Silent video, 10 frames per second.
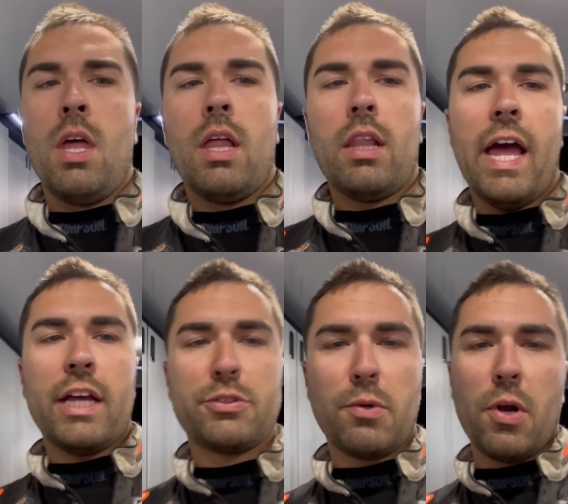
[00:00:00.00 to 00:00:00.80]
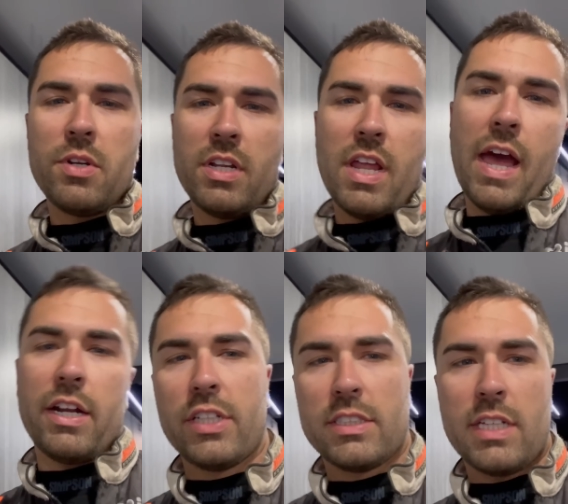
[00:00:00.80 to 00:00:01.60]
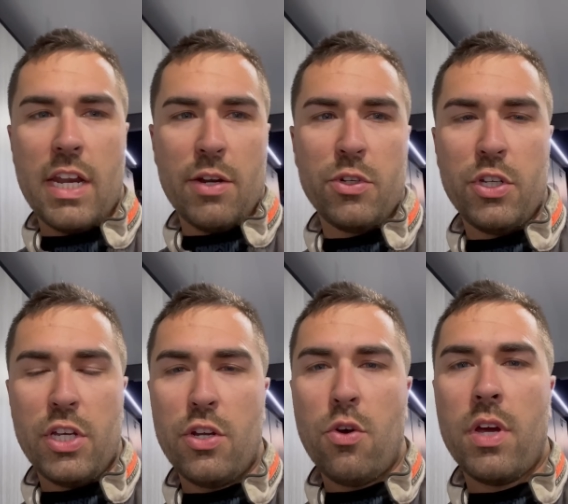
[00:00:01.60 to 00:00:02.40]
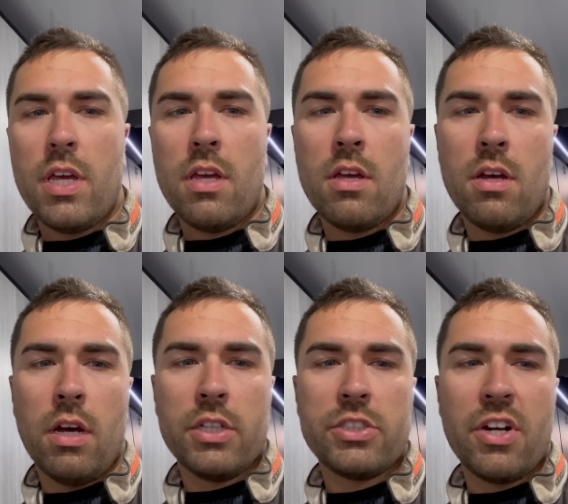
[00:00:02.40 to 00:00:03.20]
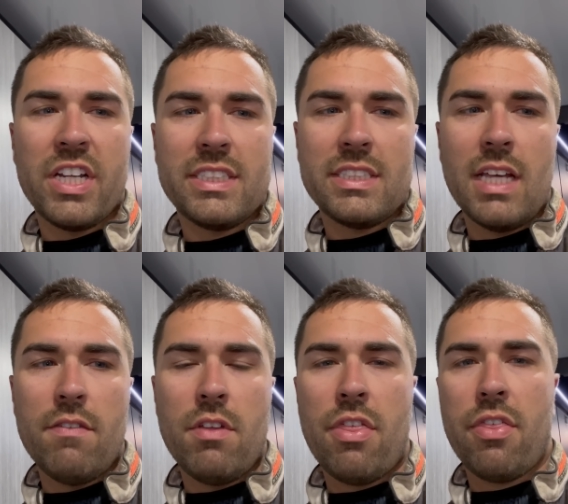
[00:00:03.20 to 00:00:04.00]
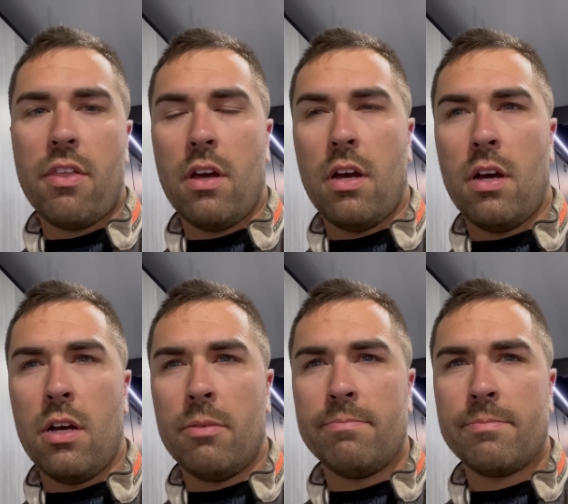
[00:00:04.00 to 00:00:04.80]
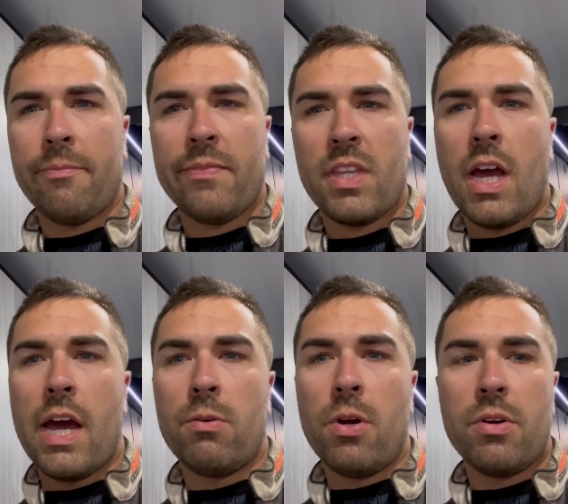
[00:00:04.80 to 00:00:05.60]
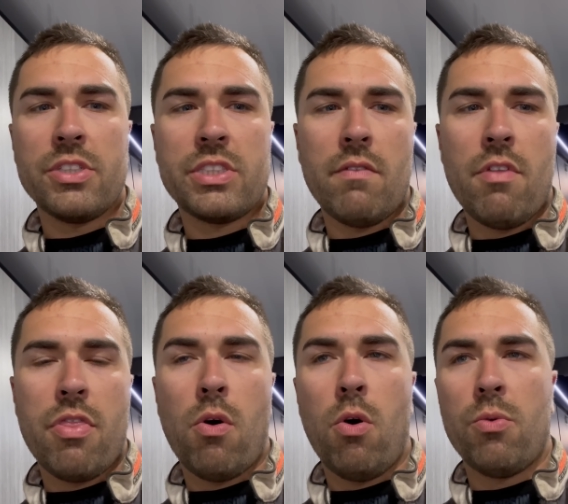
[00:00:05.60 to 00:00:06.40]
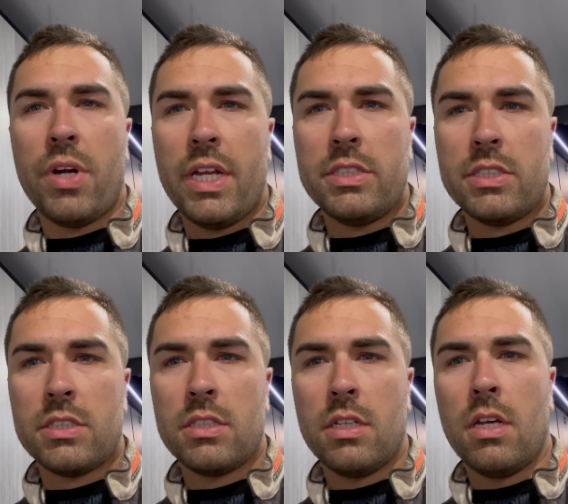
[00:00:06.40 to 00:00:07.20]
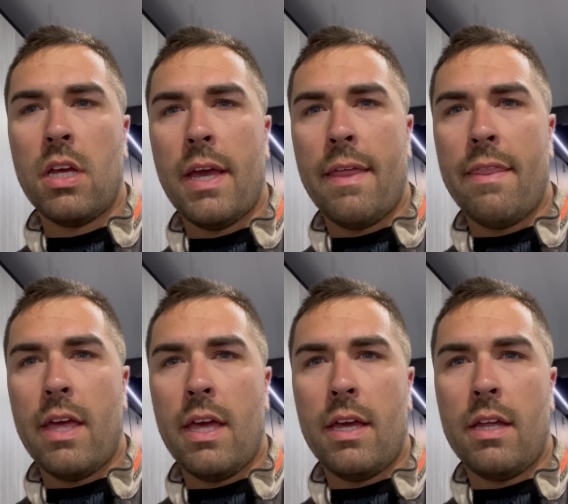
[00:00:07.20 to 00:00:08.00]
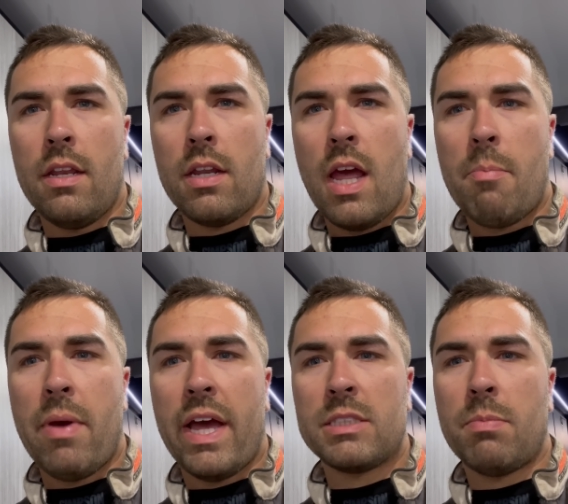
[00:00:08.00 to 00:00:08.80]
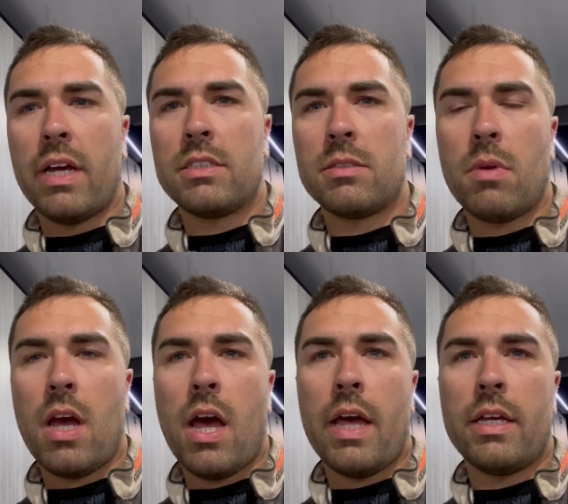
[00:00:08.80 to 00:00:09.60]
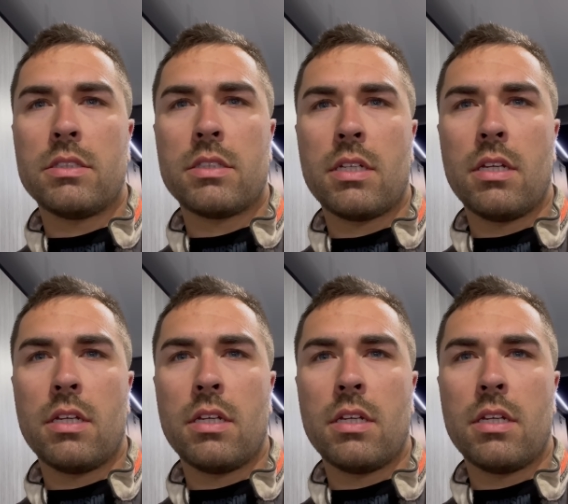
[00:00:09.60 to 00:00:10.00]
last row in the dash. That's getting really annoying. Uh, started seventh, um, kind of rode in seventh the whole race, and then got passed by some guys